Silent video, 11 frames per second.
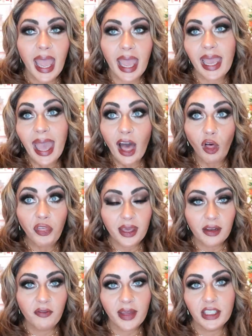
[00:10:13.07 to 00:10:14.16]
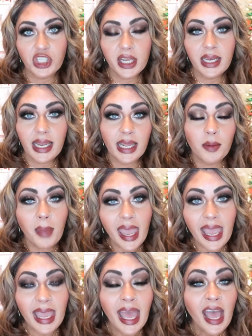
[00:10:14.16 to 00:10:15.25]
a health convention in
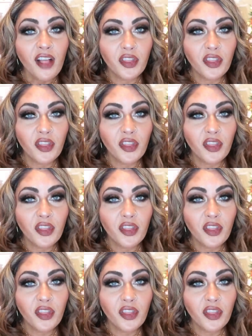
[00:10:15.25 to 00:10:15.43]
May.